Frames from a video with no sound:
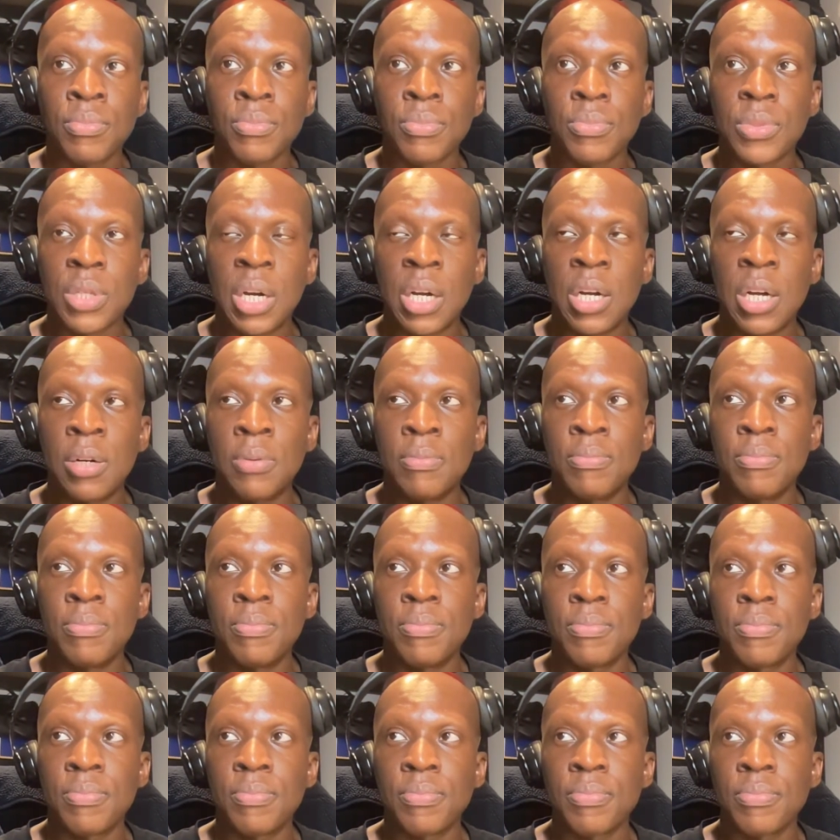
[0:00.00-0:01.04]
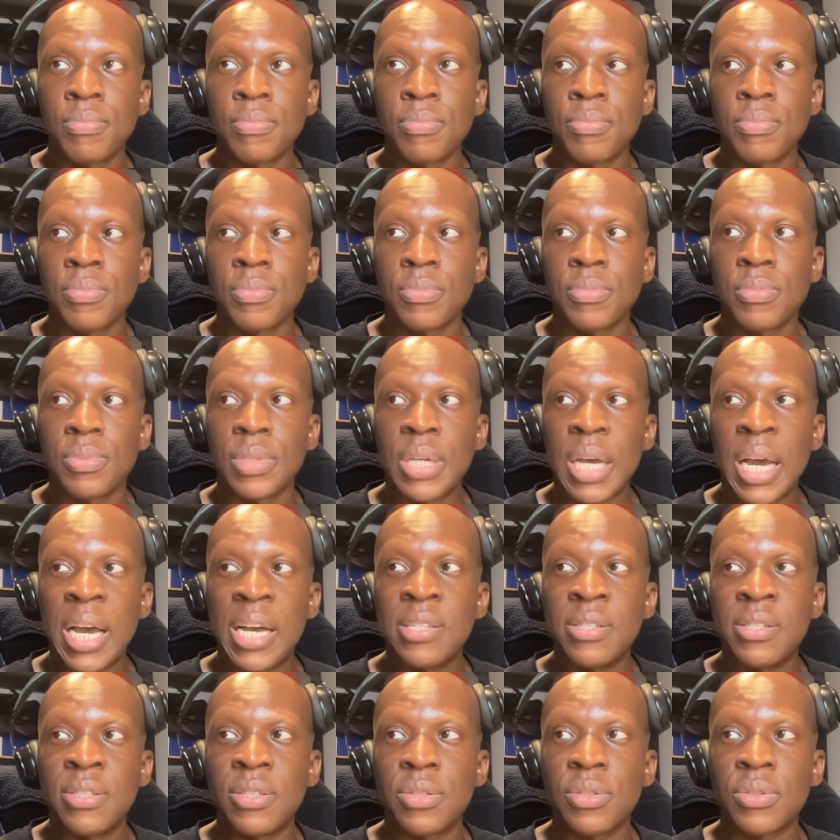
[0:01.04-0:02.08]

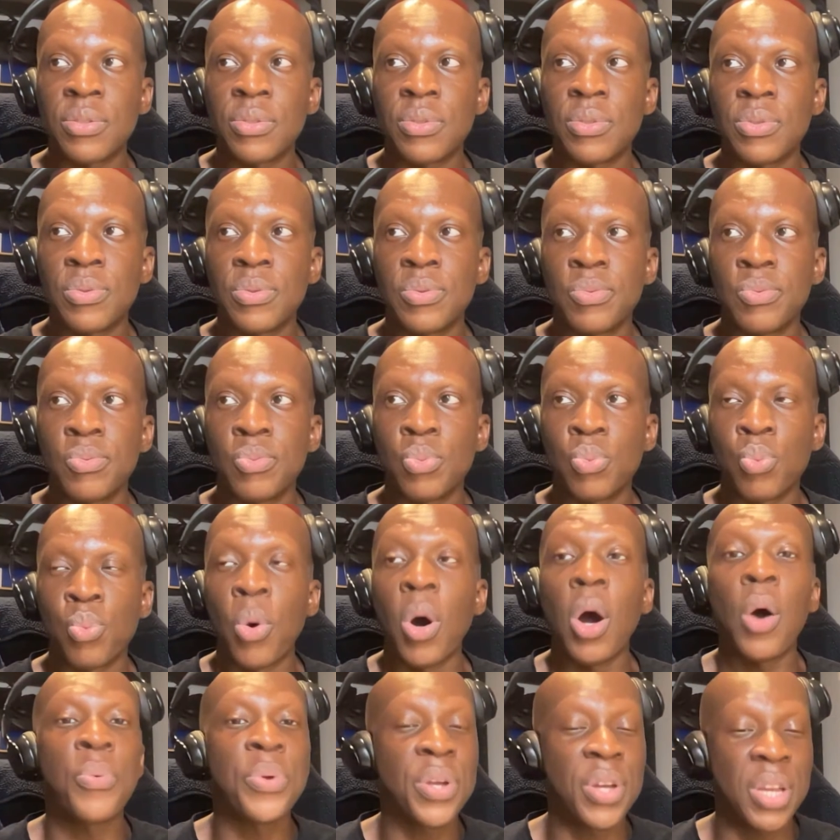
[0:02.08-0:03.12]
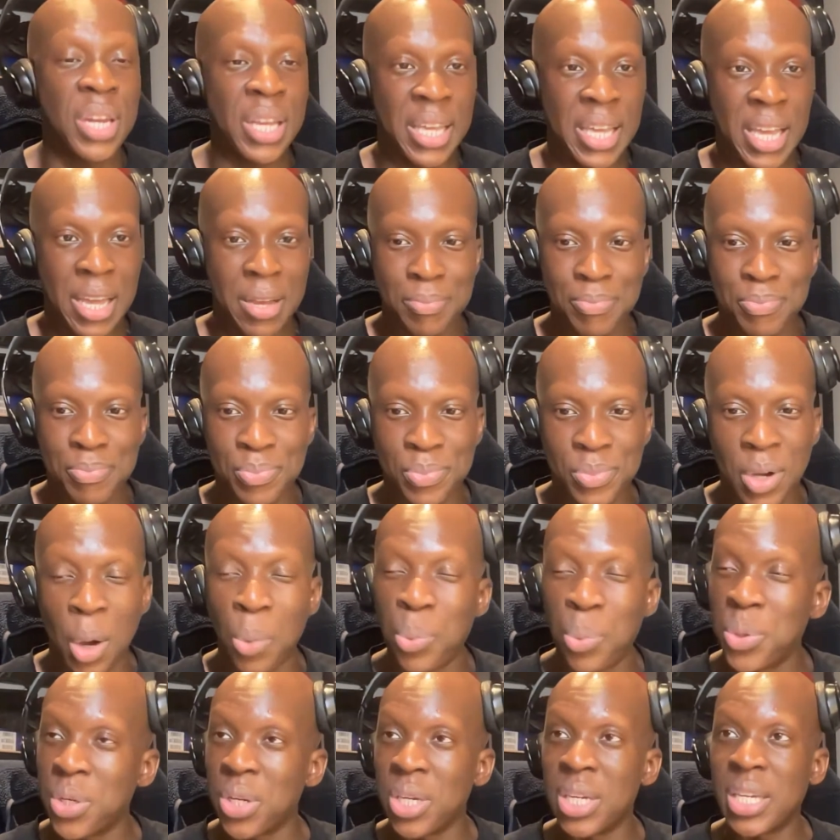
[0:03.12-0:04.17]
And what are we going to get? Are
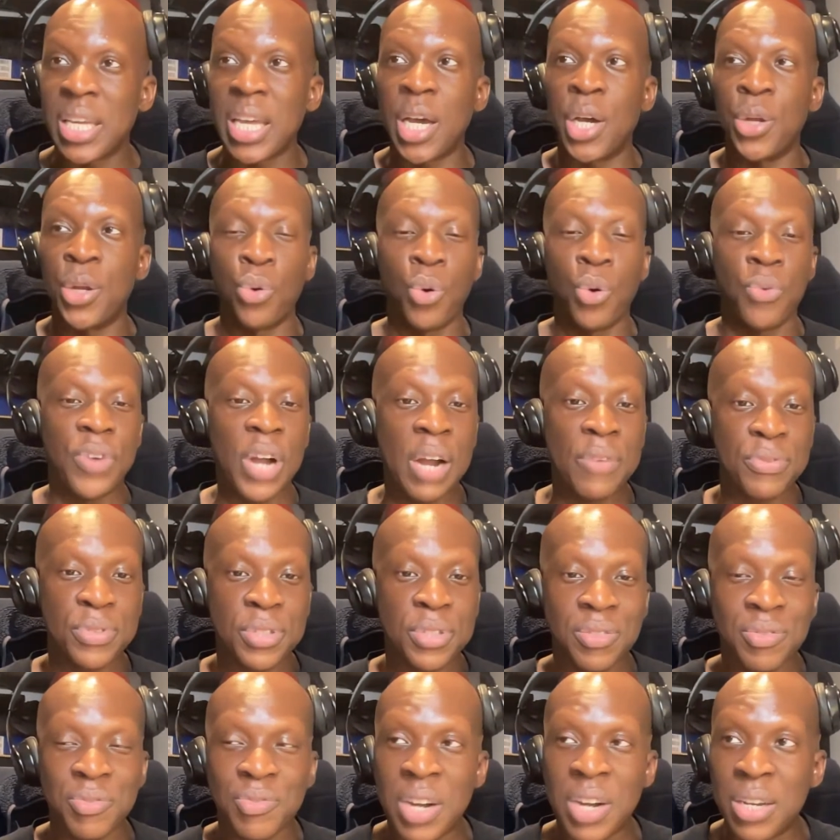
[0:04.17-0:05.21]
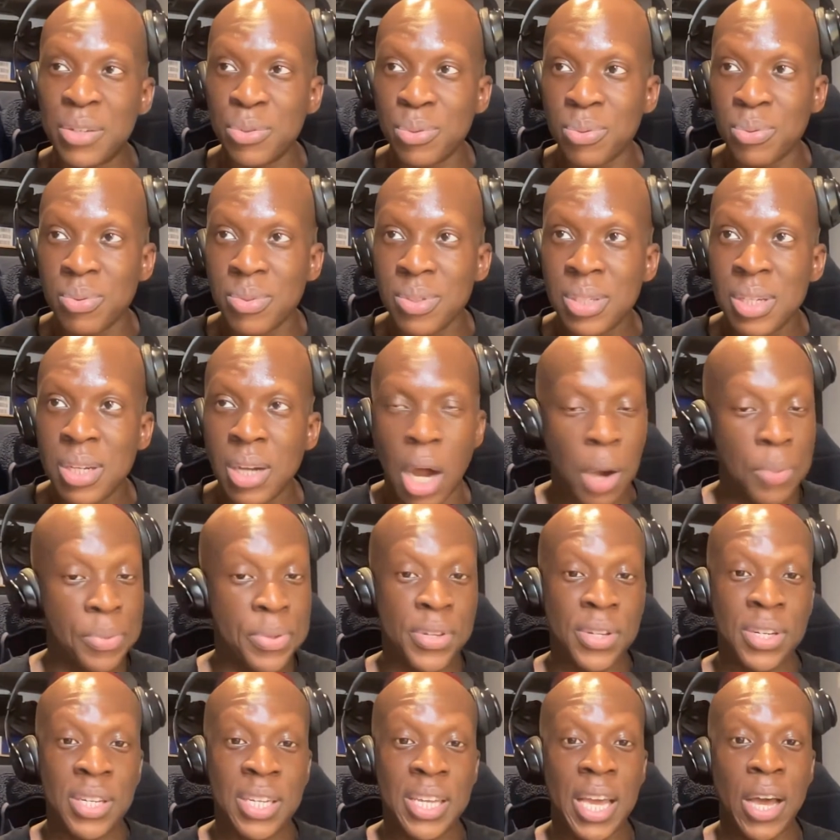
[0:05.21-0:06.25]
we going to get a North African final? Are we
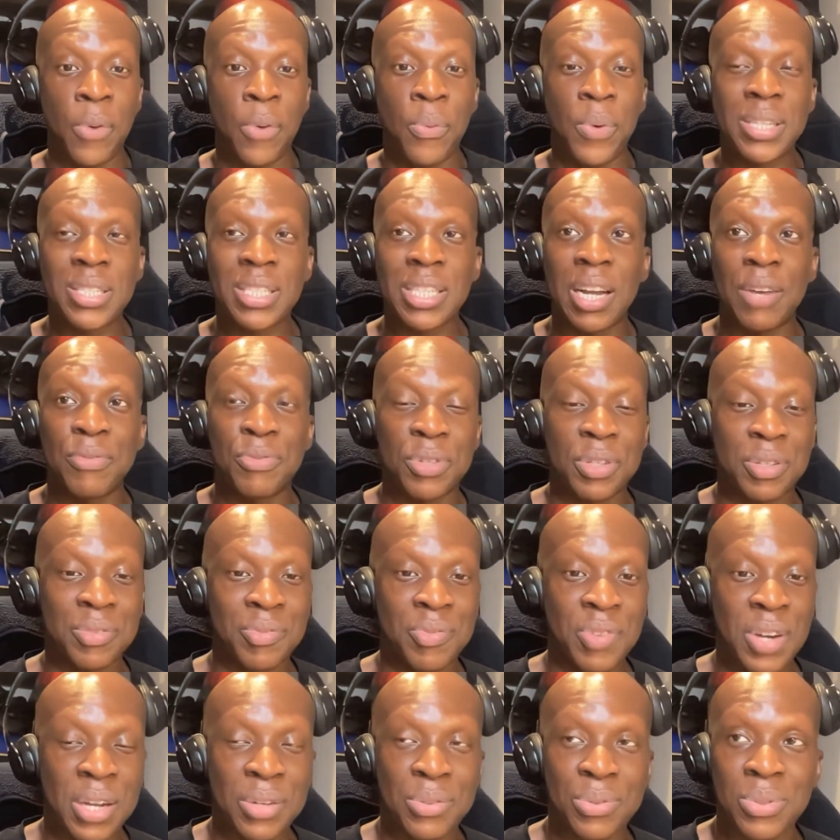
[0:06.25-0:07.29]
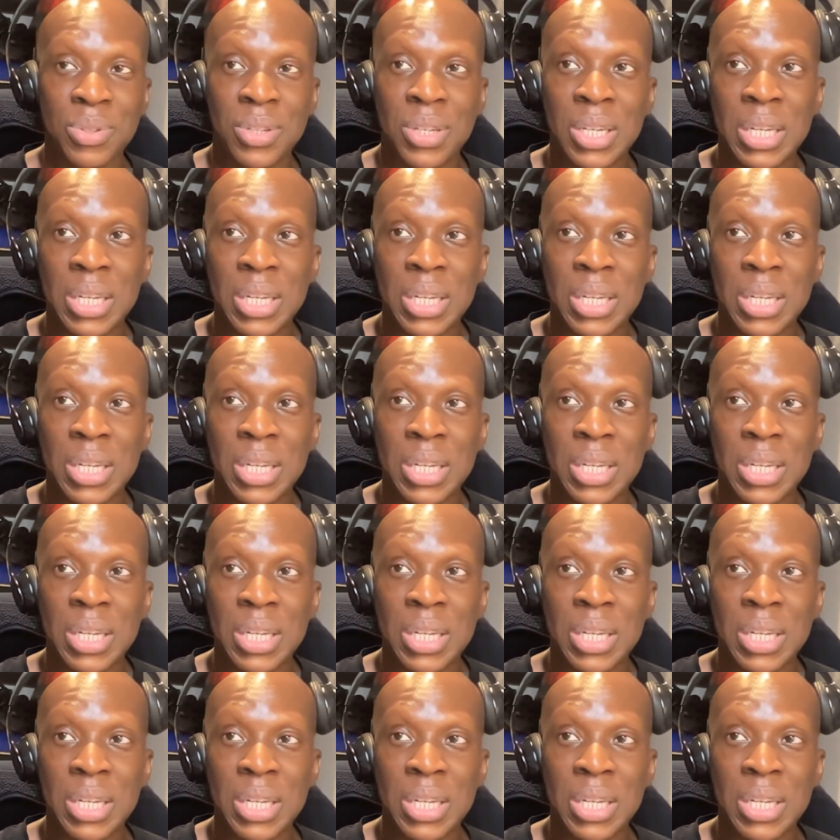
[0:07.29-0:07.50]
going to get a West African final?